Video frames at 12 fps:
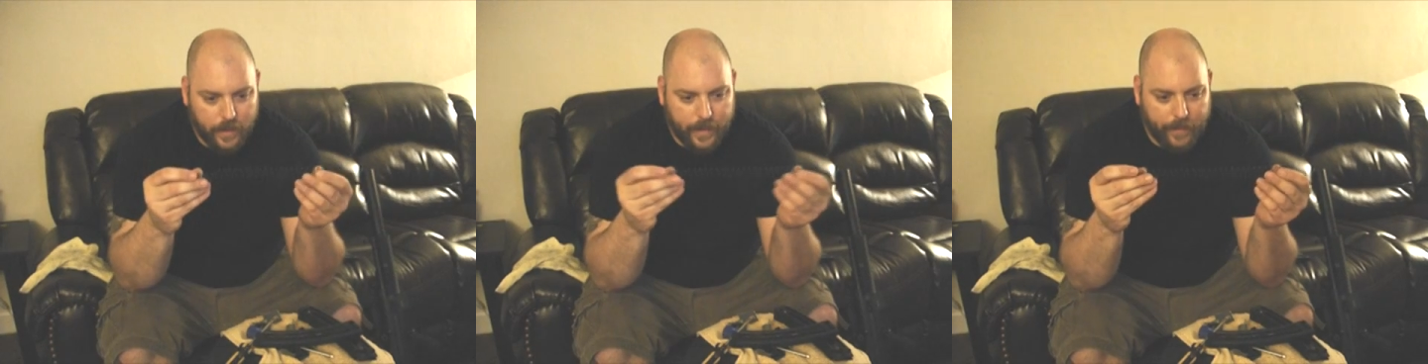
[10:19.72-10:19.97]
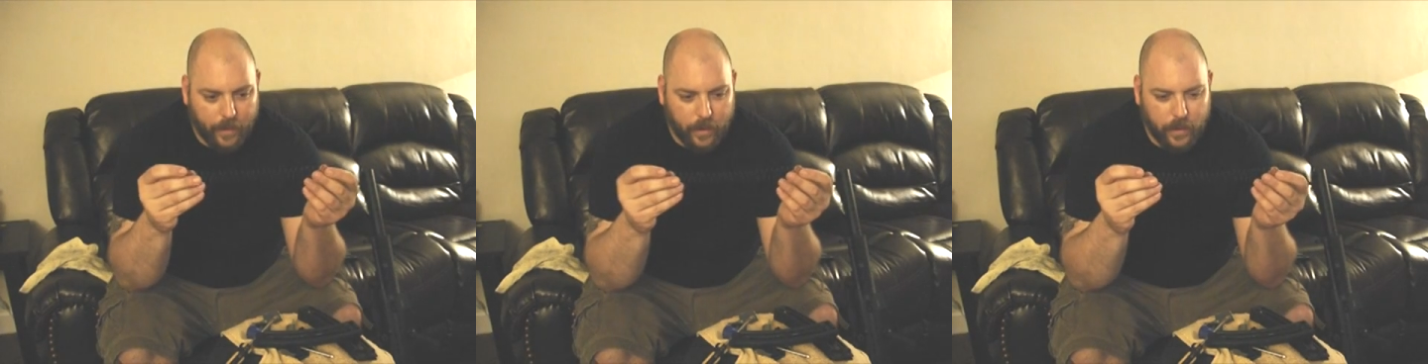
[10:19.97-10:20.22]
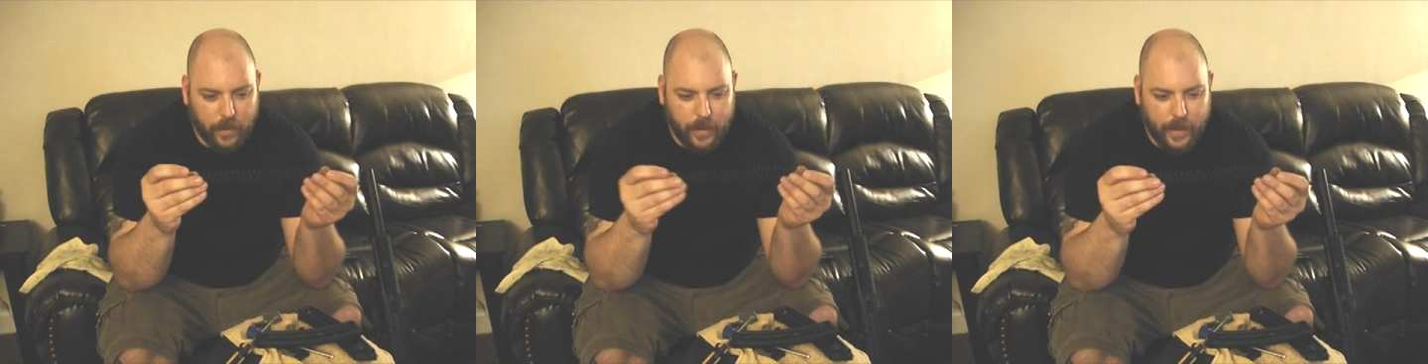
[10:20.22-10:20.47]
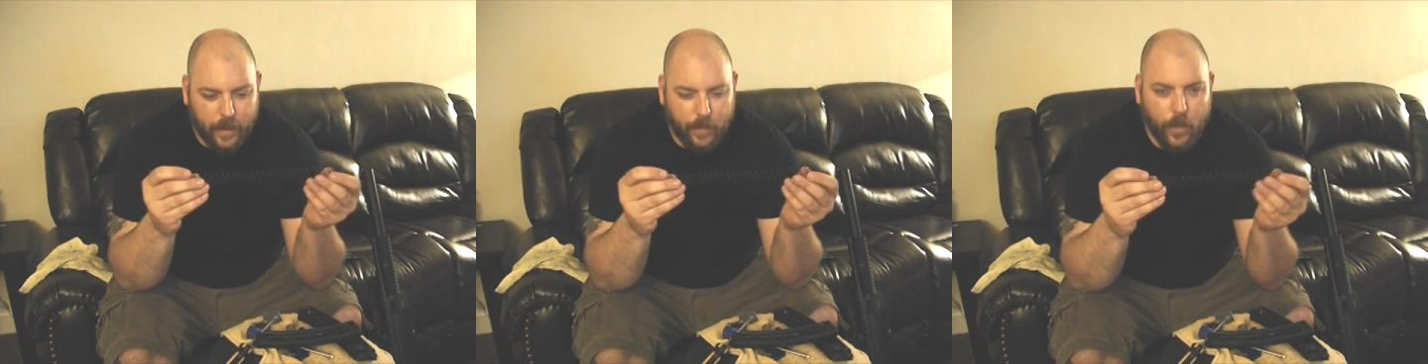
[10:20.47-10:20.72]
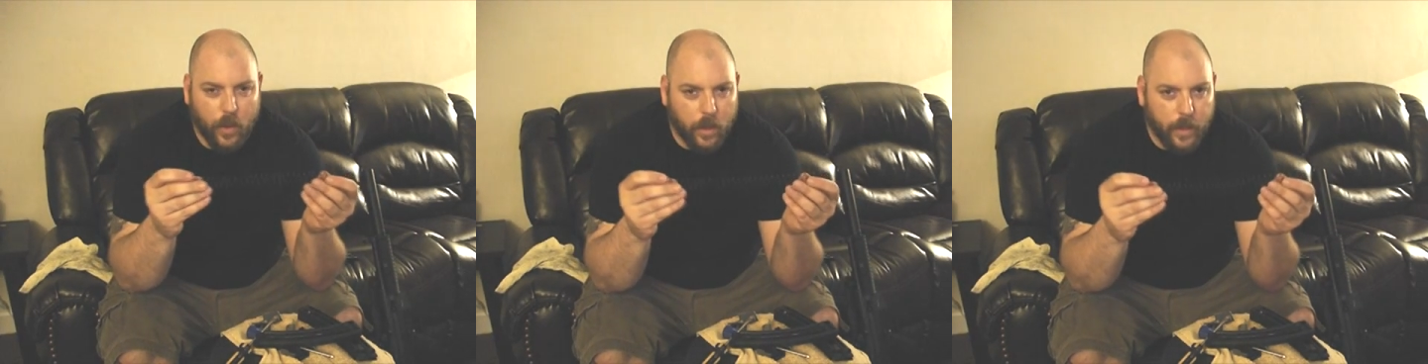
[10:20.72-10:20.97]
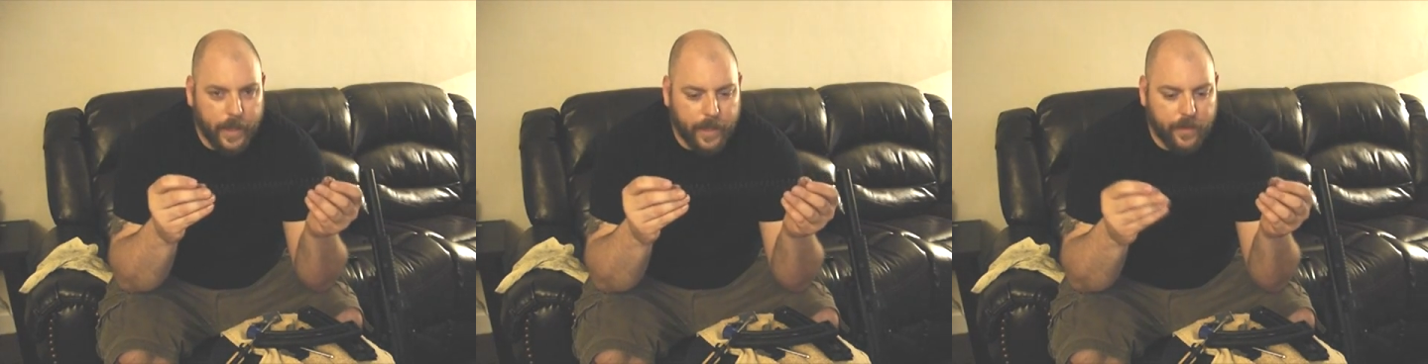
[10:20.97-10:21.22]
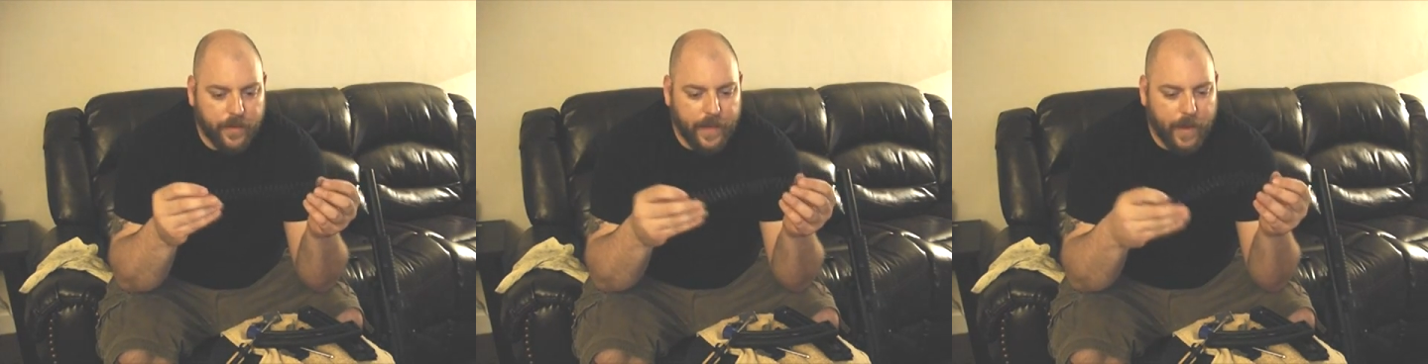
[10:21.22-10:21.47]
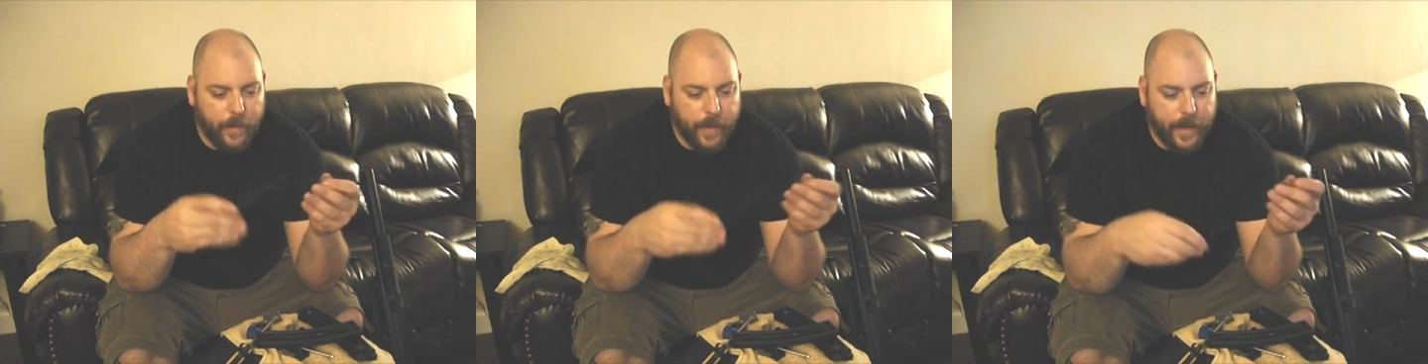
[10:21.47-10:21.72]
give it a little more length,
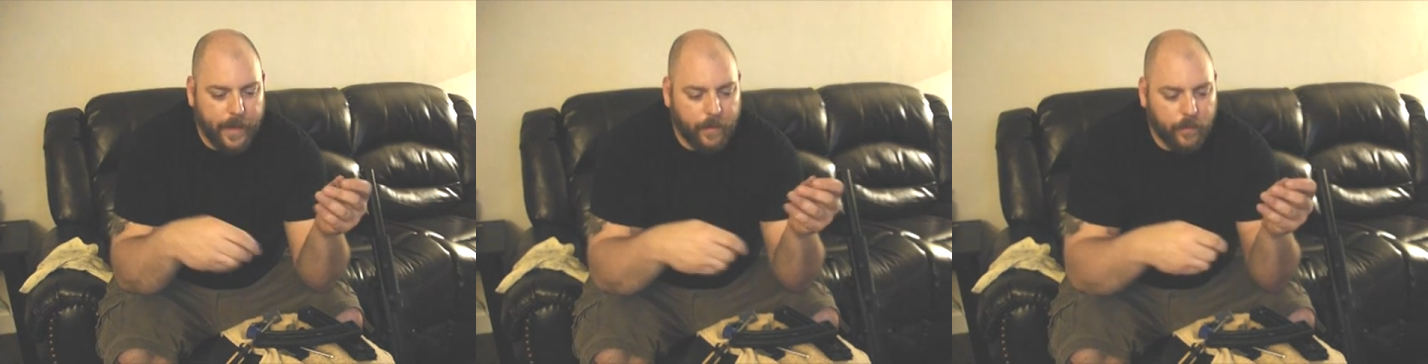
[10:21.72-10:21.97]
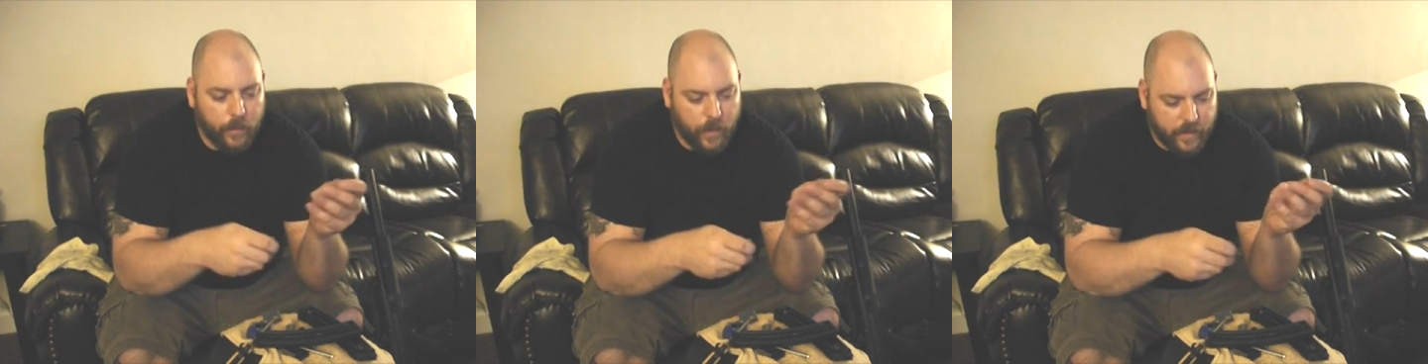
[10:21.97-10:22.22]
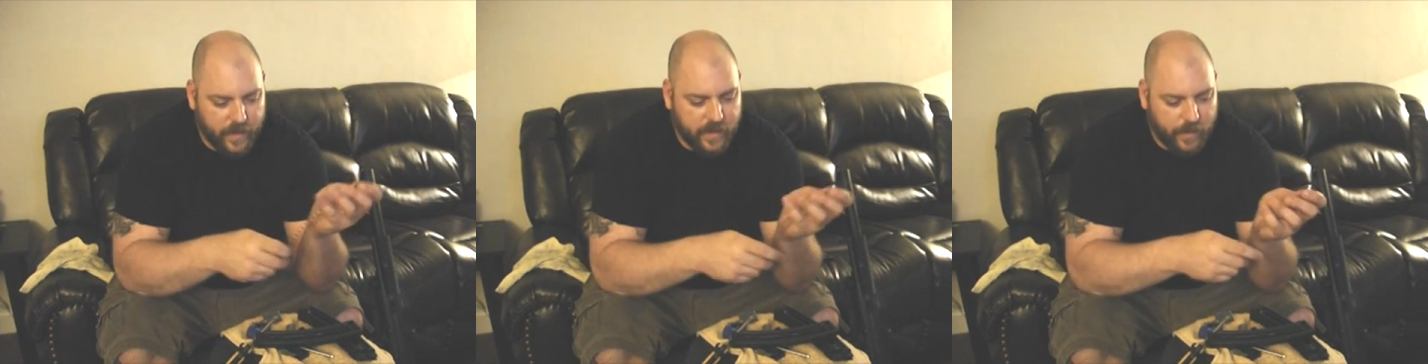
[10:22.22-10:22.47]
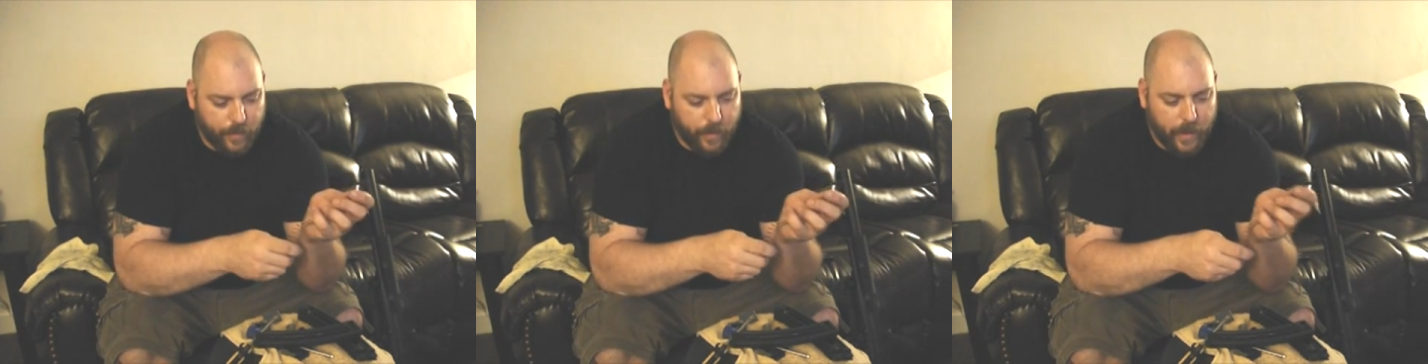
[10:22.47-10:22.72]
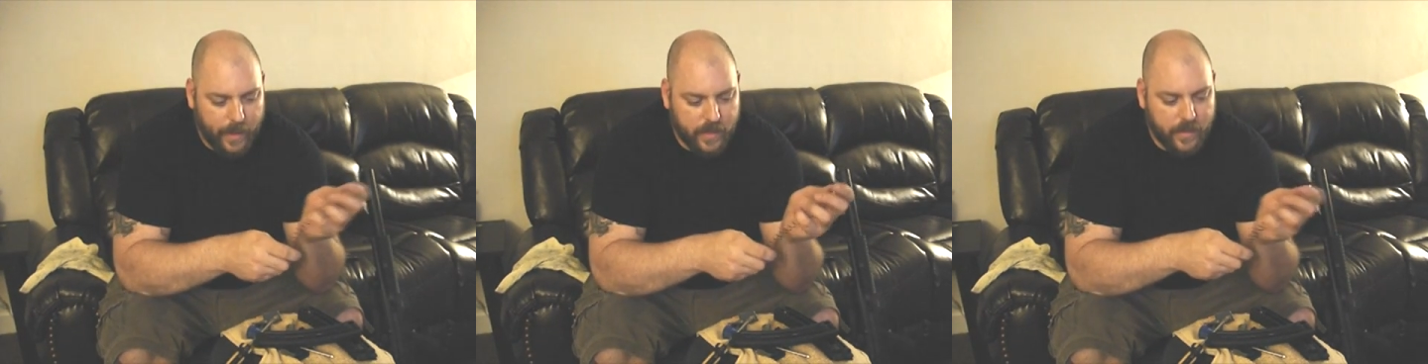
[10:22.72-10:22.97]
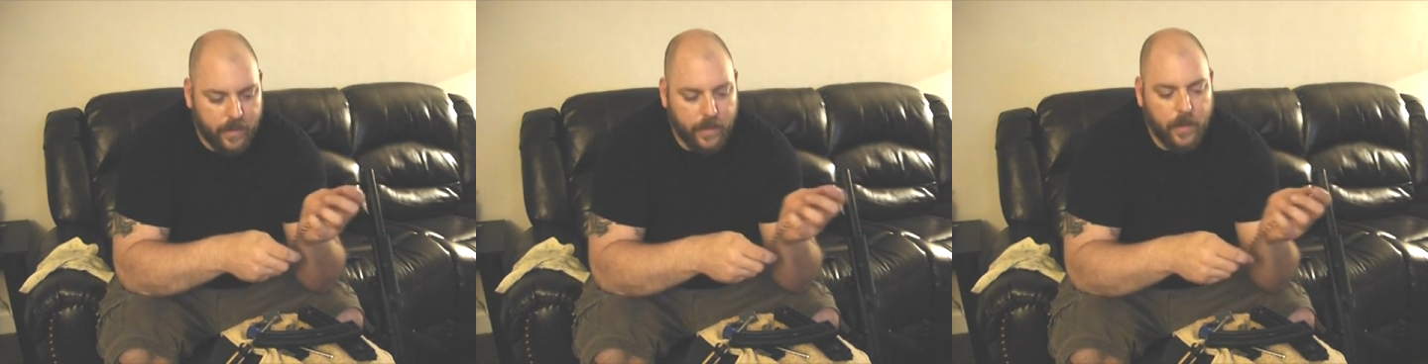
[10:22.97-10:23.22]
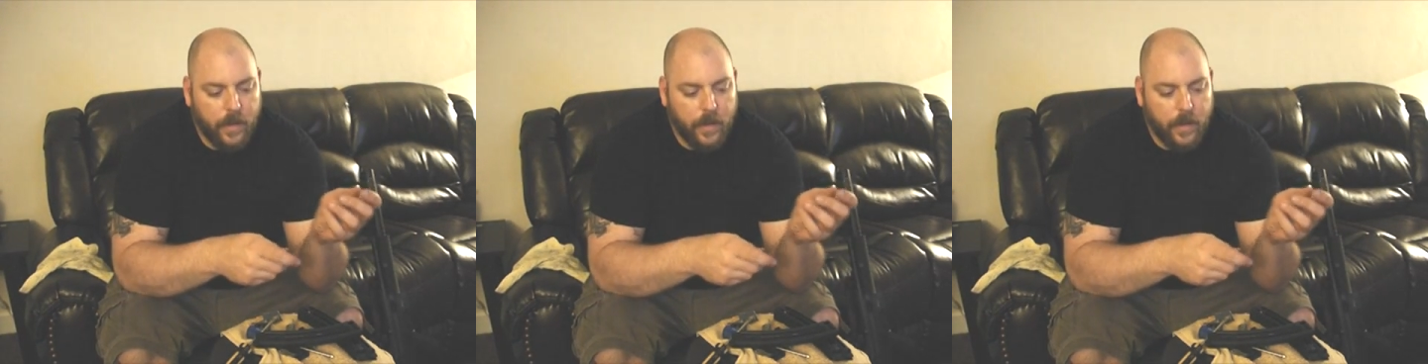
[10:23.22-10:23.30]
that way once it's compressed,